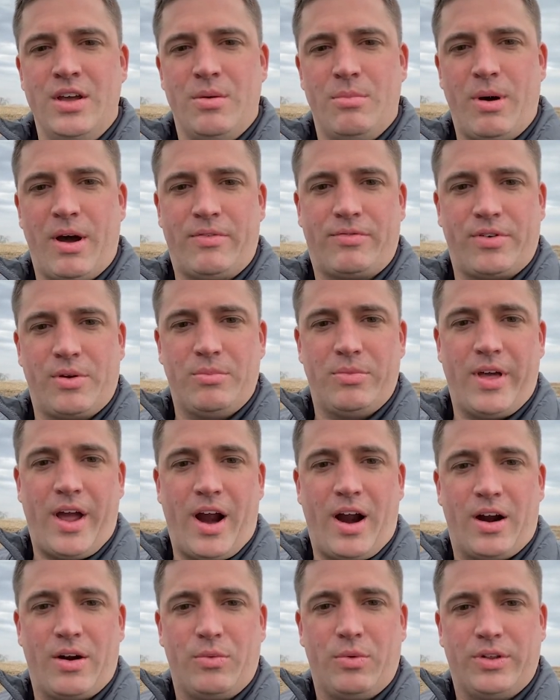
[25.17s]
But from
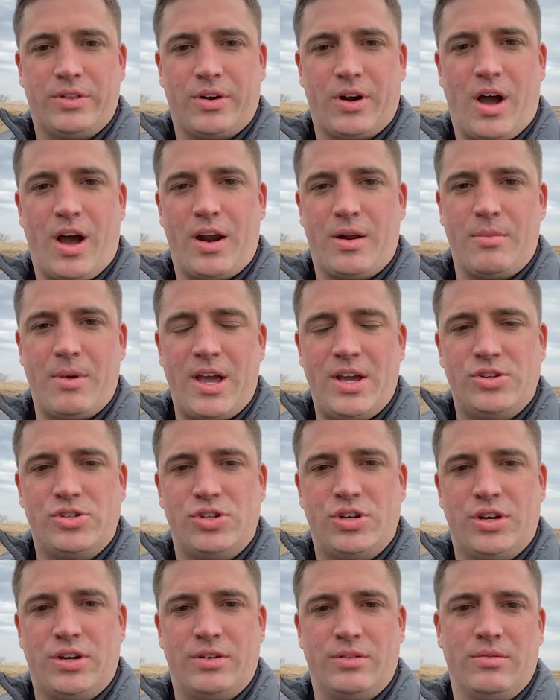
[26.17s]
there, with an
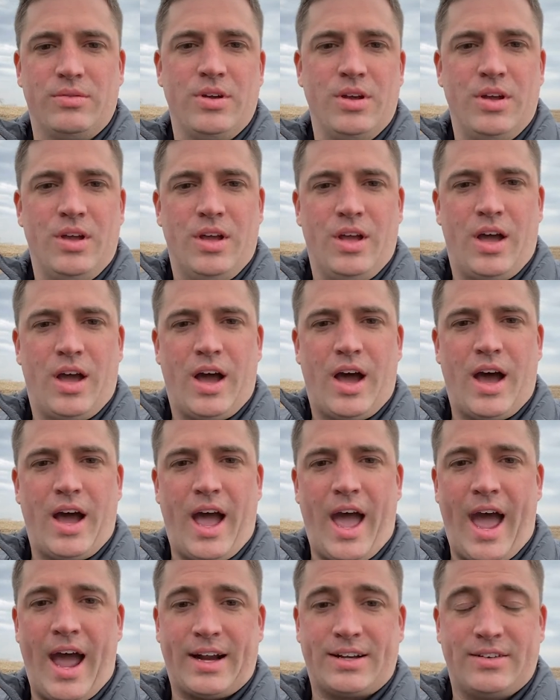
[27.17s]
automation uh,
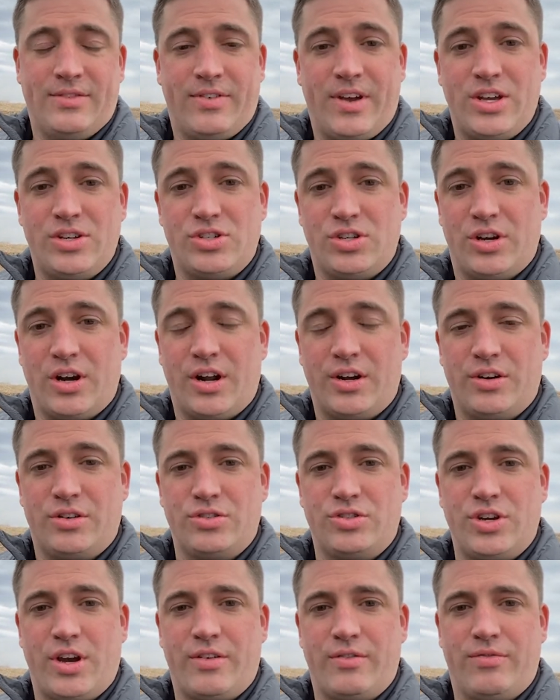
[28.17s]
activation on your
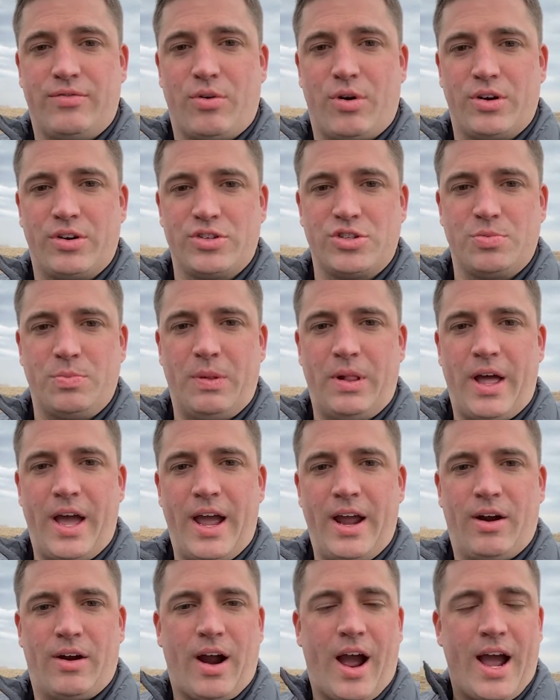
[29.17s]
Gen 4
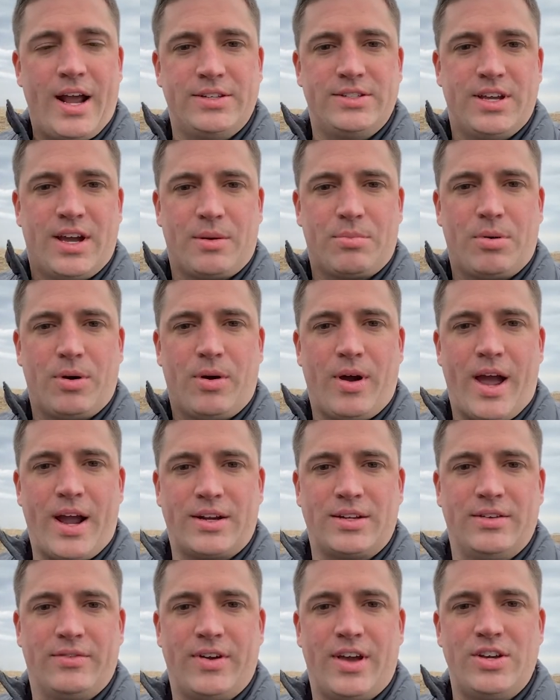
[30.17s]
display or iTEC Pro
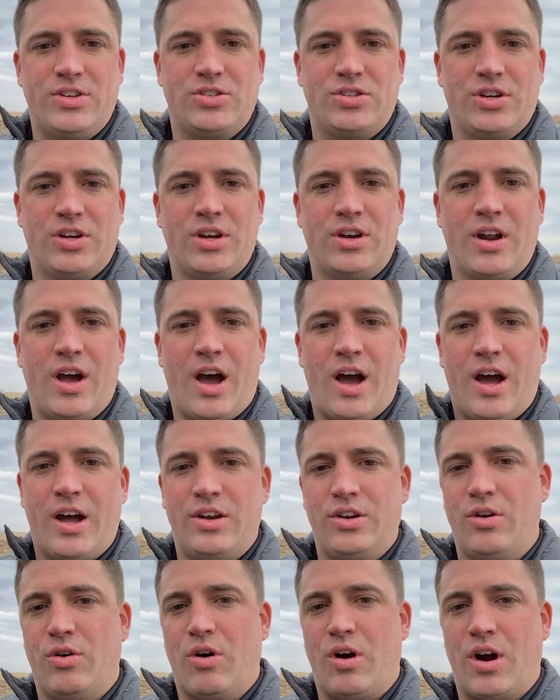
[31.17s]
activation
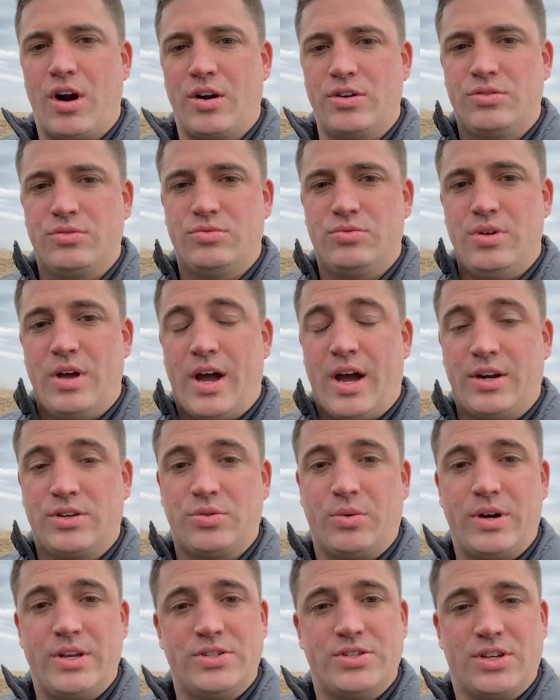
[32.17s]
on your uh,
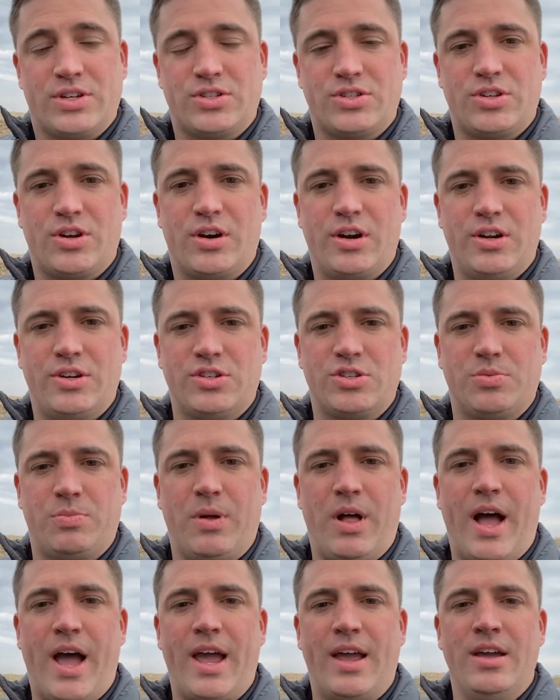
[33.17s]
2630
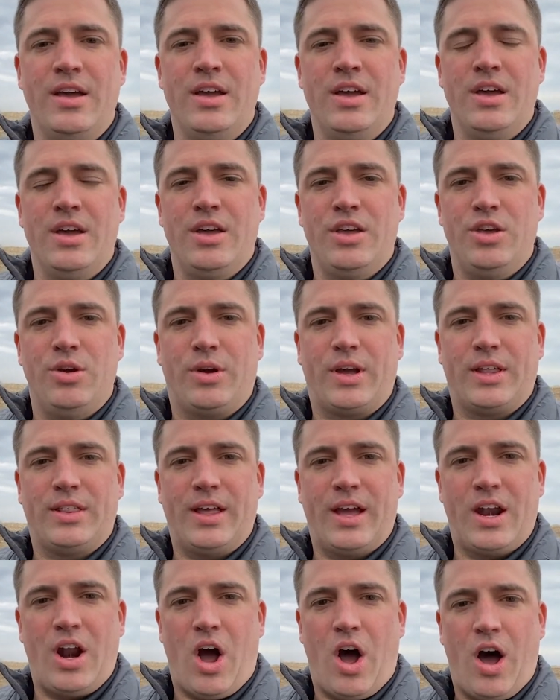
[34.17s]
display, you can
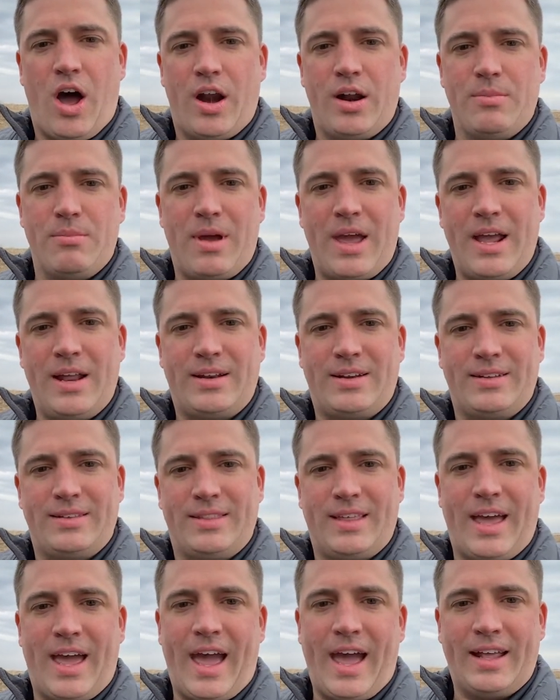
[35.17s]
then automate
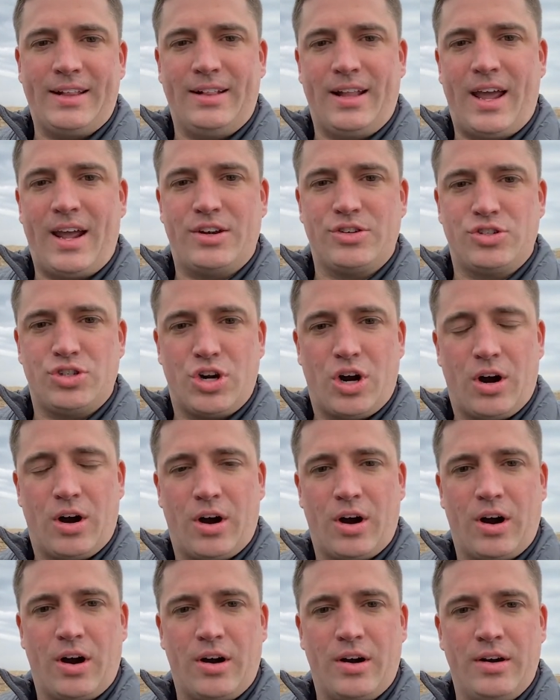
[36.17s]
the headland
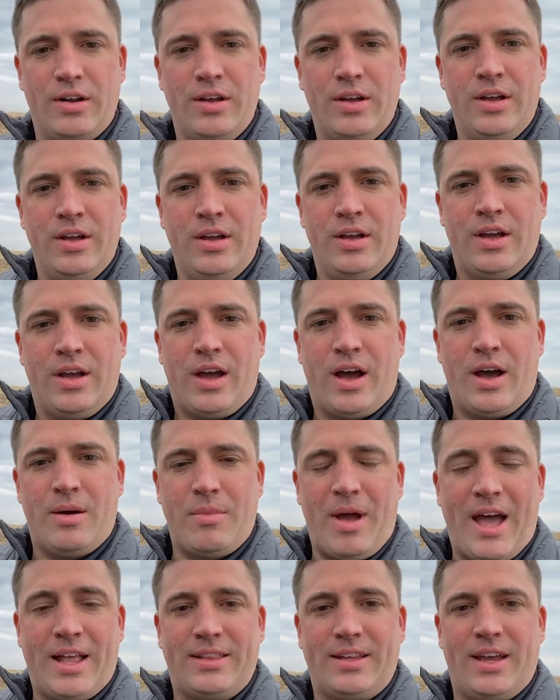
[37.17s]
turn
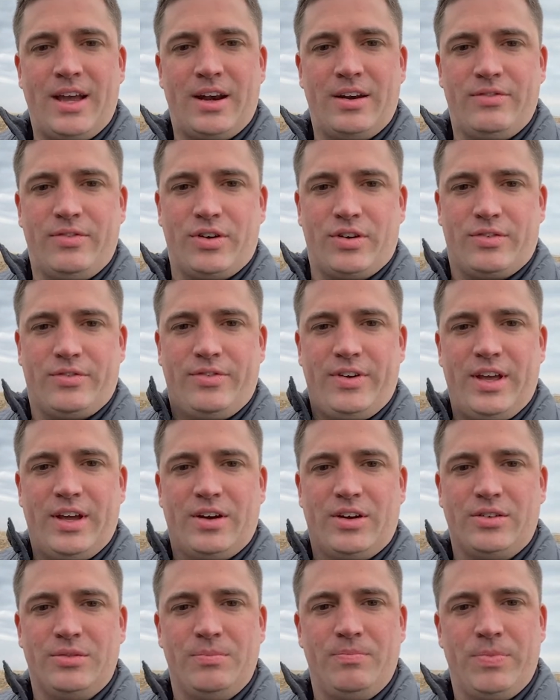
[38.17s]
um, at the end of your
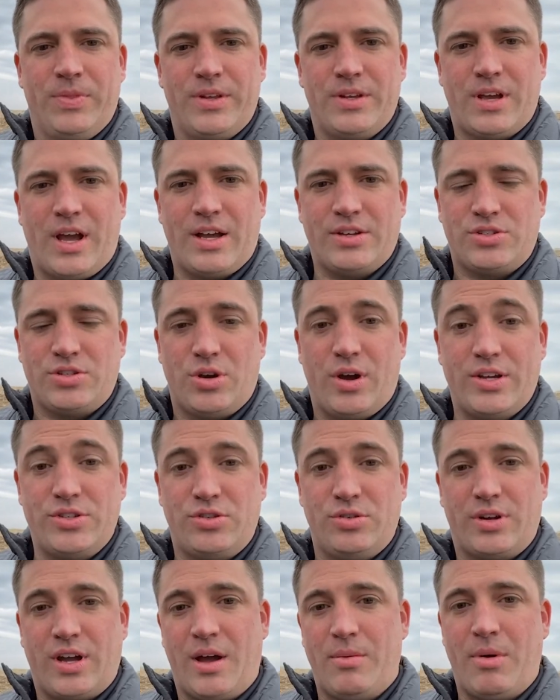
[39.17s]
field. Uh, so as
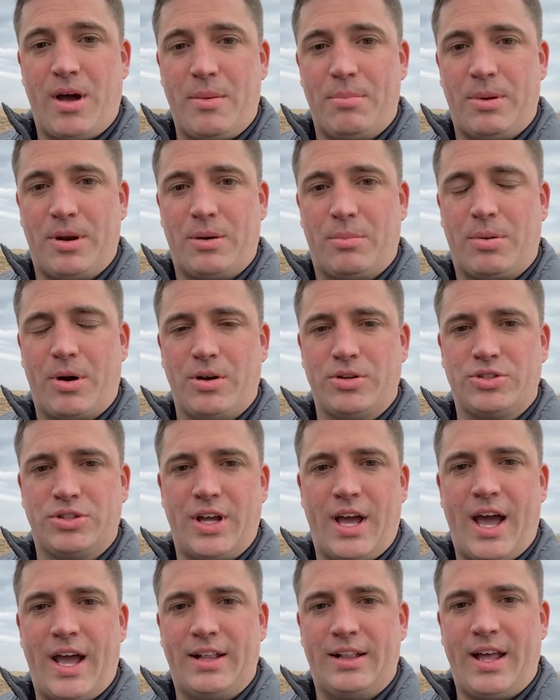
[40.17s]
you come up and approach
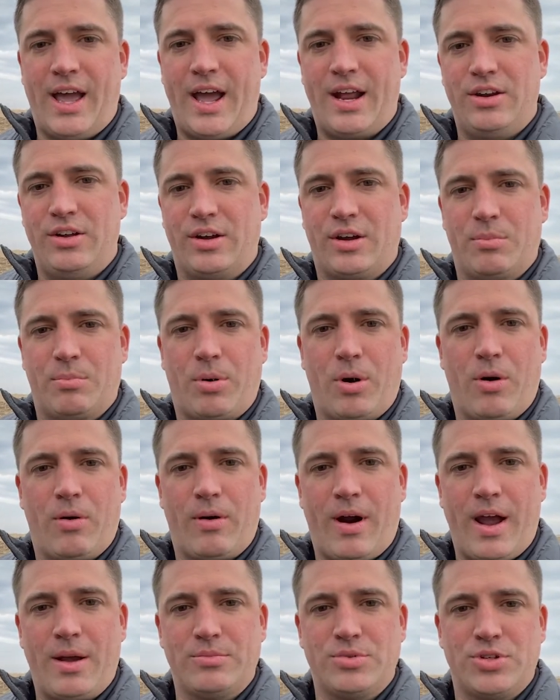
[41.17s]
the headland, you can
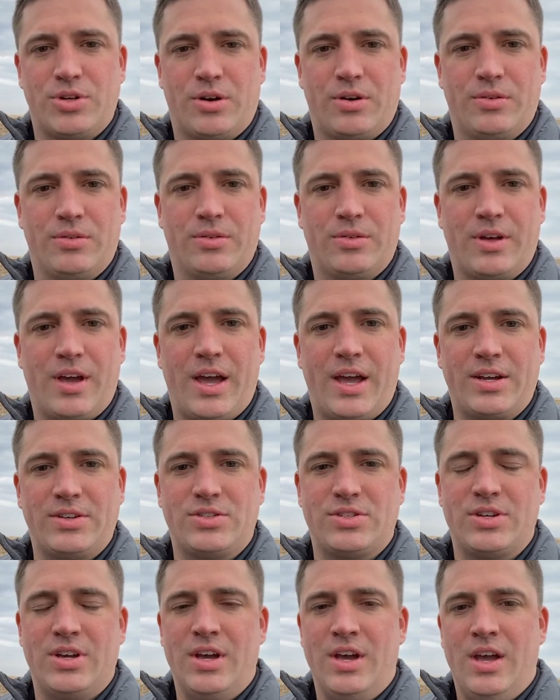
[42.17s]
program certain
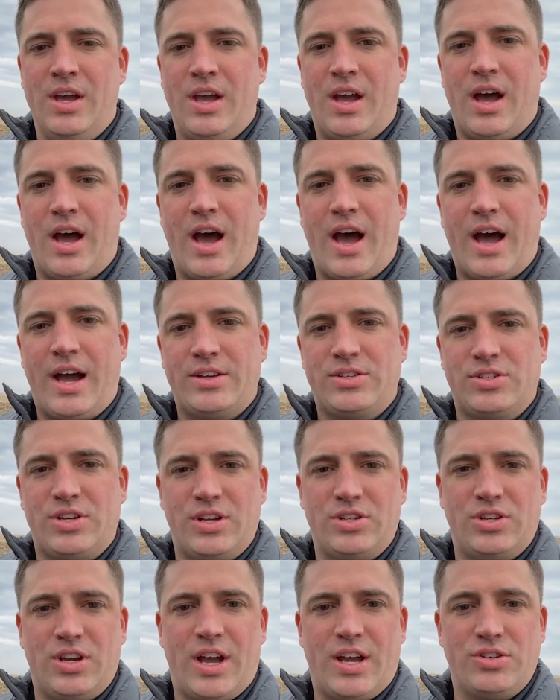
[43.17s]
things uh,
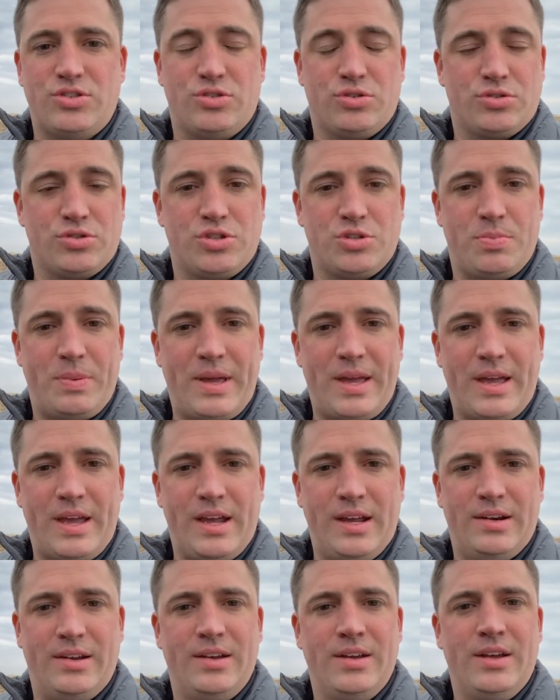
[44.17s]
such as your
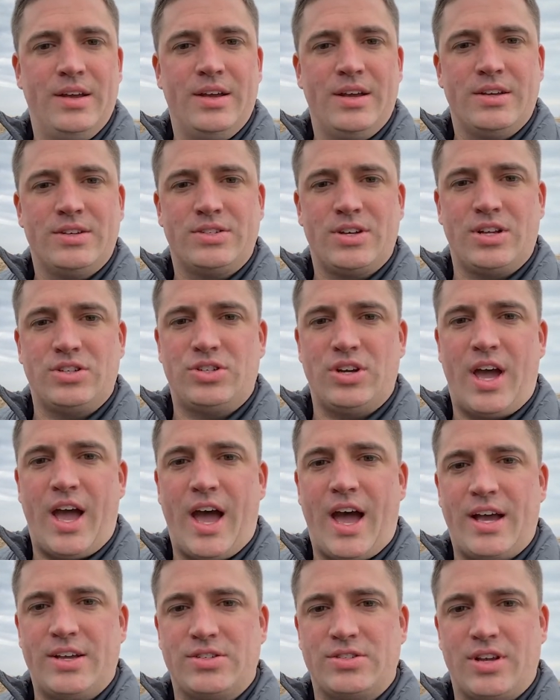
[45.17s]
speed, such
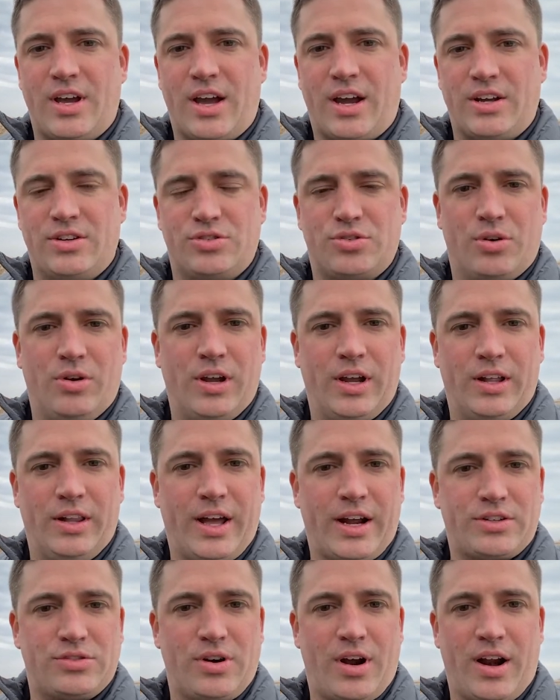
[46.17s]
as uh, controlling
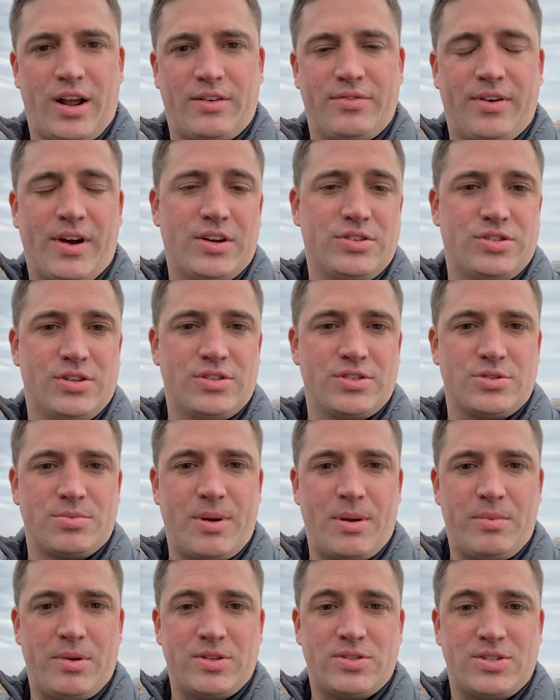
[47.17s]
electronic functions.
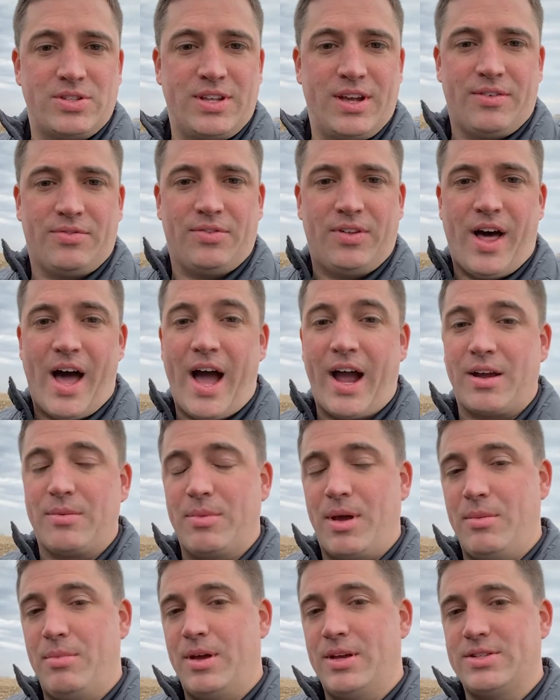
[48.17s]
Maybe it's diff lock,
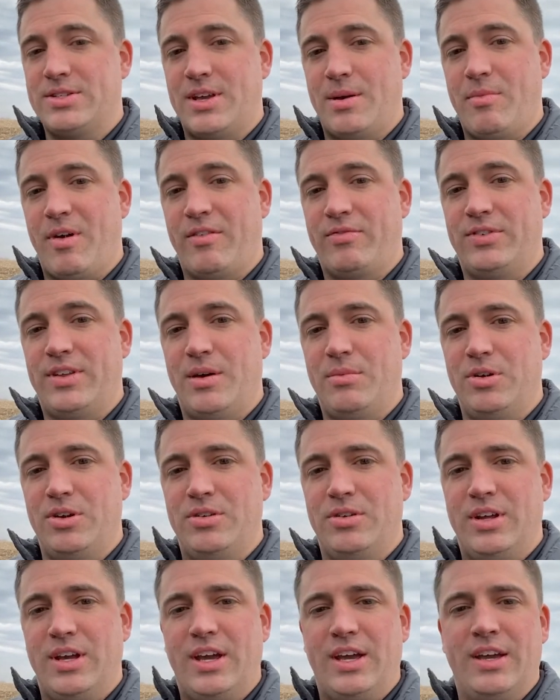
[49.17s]
maybe it's
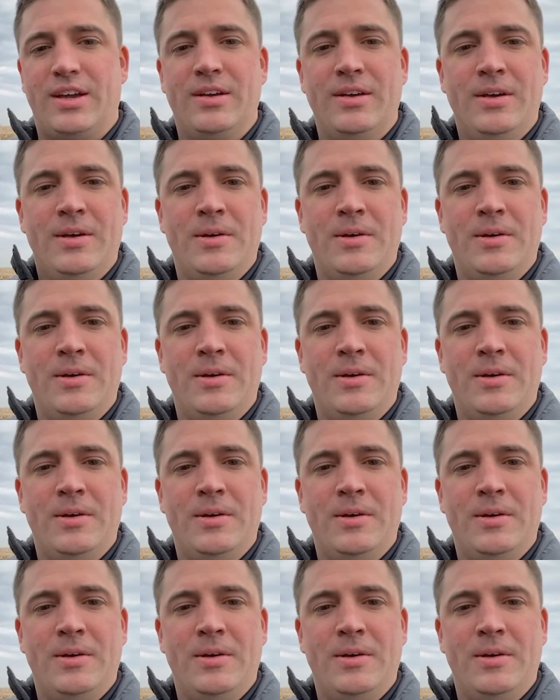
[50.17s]
MFWD.